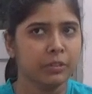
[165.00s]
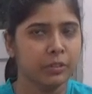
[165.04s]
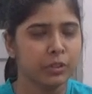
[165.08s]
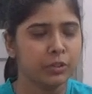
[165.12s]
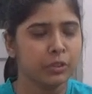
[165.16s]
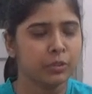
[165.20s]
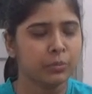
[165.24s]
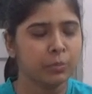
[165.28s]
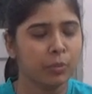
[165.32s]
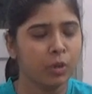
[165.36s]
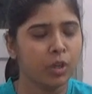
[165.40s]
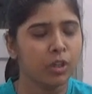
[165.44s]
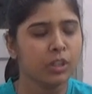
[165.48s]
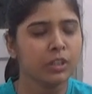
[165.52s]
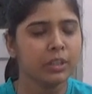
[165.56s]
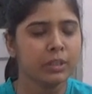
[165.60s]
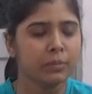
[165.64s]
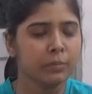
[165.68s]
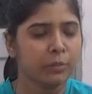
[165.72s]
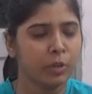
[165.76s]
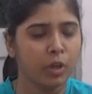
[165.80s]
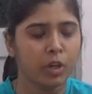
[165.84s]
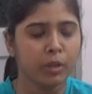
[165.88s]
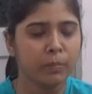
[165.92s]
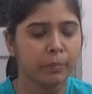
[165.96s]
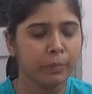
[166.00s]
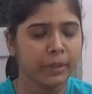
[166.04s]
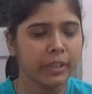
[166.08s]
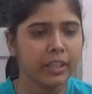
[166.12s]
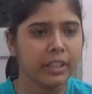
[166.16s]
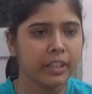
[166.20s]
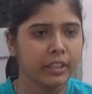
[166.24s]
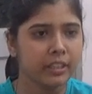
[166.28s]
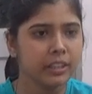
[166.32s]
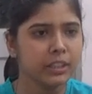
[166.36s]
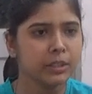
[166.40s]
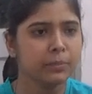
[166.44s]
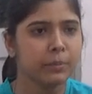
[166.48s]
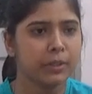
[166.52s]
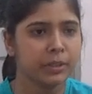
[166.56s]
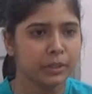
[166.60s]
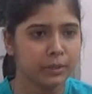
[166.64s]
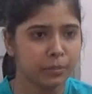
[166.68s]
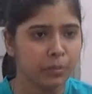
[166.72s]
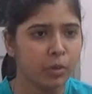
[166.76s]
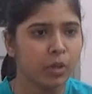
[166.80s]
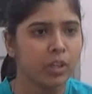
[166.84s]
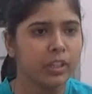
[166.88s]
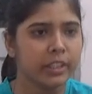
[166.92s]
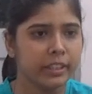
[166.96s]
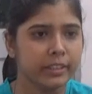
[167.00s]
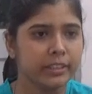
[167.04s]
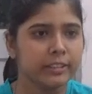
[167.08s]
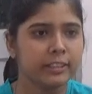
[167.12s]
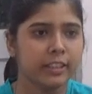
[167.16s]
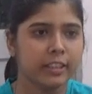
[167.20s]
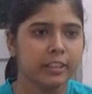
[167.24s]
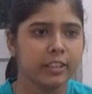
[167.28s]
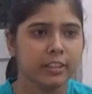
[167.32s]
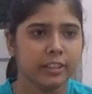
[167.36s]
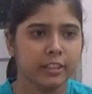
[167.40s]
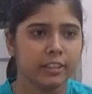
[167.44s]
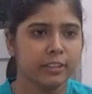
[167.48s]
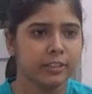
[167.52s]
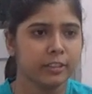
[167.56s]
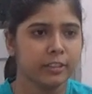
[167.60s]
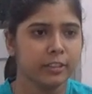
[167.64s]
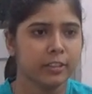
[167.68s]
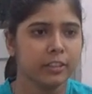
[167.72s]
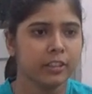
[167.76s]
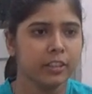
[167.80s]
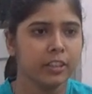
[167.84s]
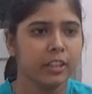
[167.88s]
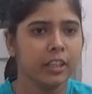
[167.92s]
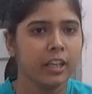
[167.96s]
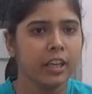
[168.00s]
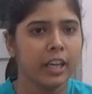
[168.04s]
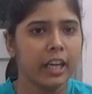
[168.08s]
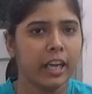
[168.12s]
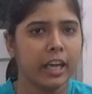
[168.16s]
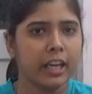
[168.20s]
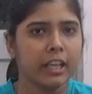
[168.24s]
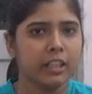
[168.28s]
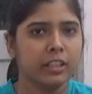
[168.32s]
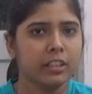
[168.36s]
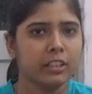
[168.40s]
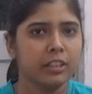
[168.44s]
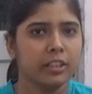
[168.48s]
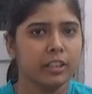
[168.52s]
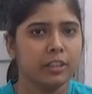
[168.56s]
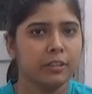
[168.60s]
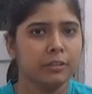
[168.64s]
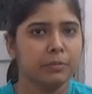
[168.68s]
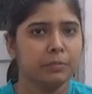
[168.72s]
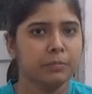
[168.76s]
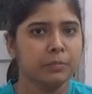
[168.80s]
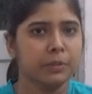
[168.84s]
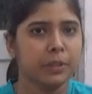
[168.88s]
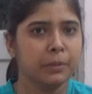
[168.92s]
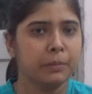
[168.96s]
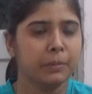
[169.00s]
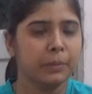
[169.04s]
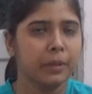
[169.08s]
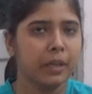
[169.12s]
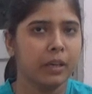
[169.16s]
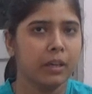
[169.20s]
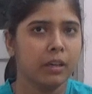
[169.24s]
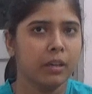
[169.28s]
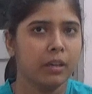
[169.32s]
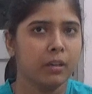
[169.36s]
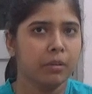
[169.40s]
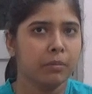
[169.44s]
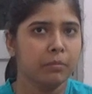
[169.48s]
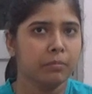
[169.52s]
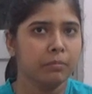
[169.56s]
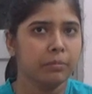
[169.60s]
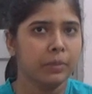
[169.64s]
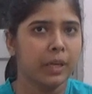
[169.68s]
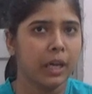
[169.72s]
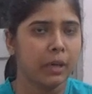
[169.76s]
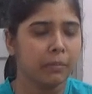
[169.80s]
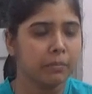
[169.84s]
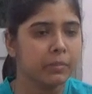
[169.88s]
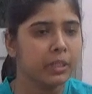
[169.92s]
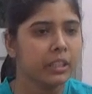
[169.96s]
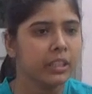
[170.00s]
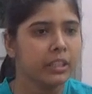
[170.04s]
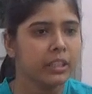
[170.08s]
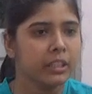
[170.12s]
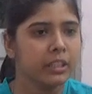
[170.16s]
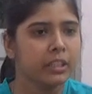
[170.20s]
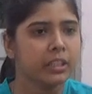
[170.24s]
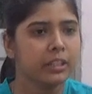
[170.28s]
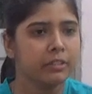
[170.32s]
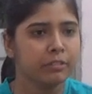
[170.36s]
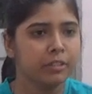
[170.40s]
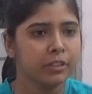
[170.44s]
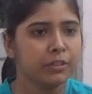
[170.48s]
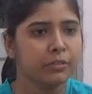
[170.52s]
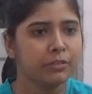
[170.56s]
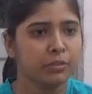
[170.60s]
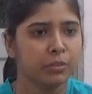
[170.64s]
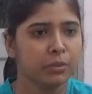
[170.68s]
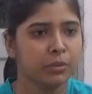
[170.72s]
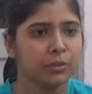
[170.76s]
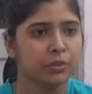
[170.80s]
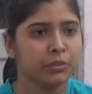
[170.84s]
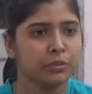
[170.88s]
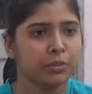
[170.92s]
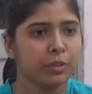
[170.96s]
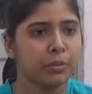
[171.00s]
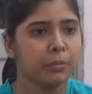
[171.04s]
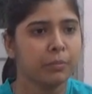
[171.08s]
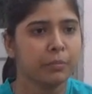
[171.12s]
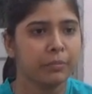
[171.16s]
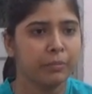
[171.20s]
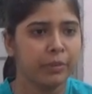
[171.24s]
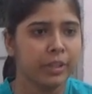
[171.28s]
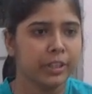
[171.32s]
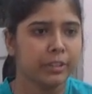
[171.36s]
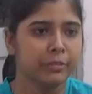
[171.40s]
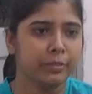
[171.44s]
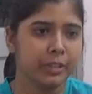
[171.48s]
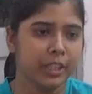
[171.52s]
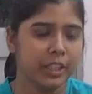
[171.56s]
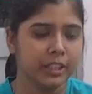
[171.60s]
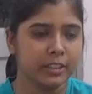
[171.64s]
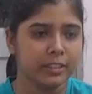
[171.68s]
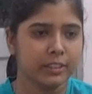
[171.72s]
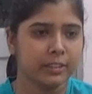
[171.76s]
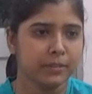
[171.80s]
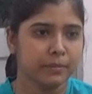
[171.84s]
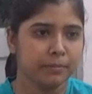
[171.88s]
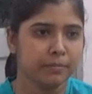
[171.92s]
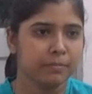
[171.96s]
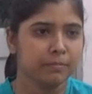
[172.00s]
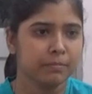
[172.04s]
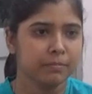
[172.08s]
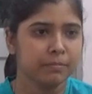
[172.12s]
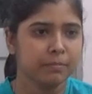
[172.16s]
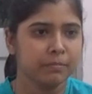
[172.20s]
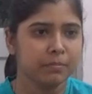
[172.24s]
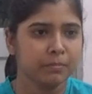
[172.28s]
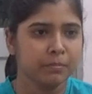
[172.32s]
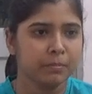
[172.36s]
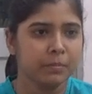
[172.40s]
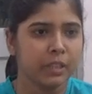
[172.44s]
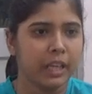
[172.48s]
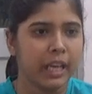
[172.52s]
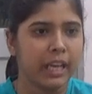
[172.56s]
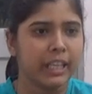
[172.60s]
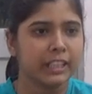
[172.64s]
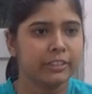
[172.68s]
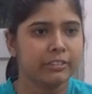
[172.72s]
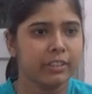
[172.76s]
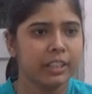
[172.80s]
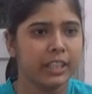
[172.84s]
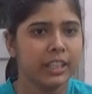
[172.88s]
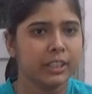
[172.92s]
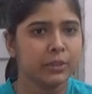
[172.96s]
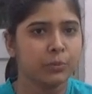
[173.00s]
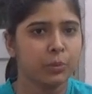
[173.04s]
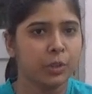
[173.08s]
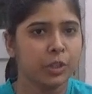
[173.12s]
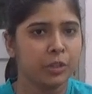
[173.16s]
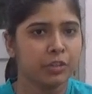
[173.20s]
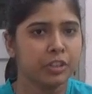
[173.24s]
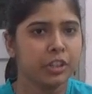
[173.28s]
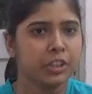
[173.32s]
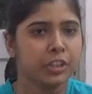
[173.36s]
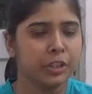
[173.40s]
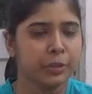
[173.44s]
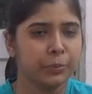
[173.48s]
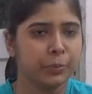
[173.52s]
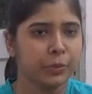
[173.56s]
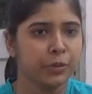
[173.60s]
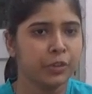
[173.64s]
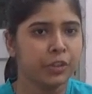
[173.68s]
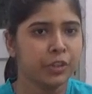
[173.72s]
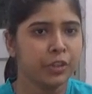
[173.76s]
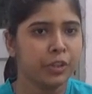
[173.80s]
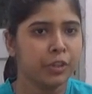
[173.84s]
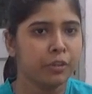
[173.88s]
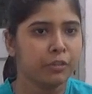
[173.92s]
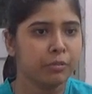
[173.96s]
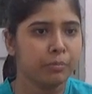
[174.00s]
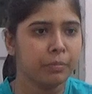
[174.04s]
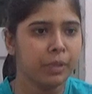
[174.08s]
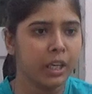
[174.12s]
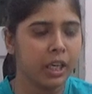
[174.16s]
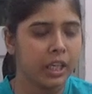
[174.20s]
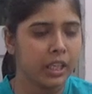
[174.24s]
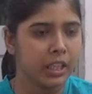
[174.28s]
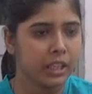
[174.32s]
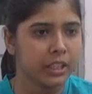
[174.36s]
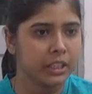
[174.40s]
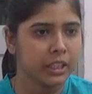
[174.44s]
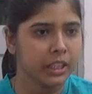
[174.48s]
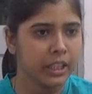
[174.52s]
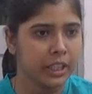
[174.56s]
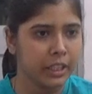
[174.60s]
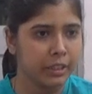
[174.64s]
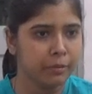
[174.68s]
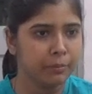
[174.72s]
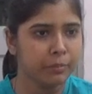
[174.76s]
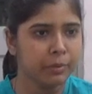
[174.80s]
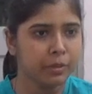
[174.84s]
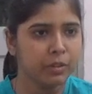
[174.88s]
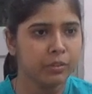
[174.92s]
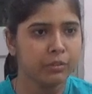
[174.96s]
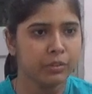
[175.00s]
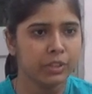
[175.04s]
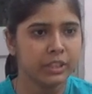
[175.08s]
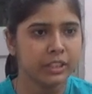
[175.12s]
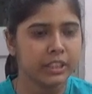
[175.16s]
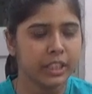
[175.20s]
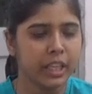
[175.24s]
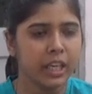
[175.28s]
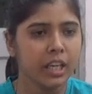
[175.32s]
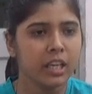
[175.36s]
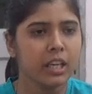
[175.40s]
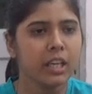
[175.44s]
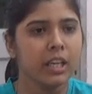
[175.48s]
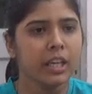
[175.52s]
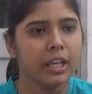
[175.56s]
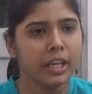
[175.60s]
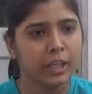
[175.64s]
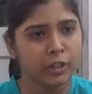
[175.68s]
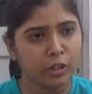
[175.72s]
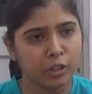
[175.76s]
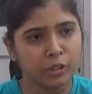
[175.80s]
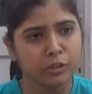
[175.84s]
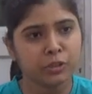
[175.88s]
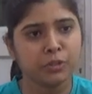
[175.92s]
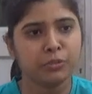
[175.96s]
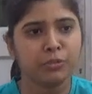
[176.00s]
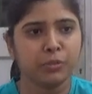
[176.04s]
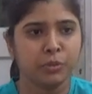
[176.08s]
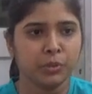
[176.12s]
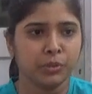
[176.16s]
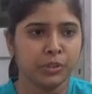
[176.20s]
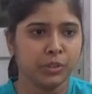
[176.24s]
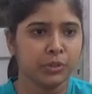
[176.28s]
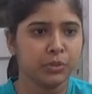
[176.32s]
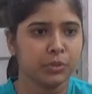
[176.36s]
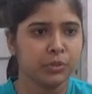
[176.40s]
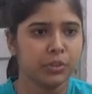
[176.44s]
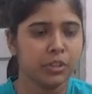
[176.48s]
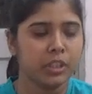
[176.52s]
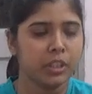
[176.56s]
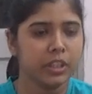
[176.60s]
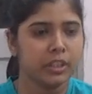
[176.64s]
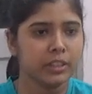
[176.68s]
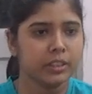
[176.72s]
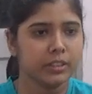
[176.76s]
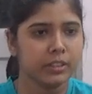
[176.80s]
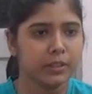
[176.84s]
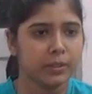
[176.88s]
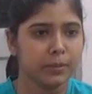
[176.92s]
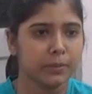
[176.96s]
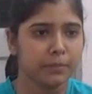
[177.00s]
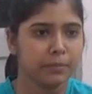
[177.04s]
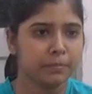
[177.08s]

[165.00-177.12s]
small, not big hills, but small hills are there, sir. And the Brahmani river flows from Vedvyas, as well as one of the tributary of Mahanadi. We say it also flows in Sundargarh, sir.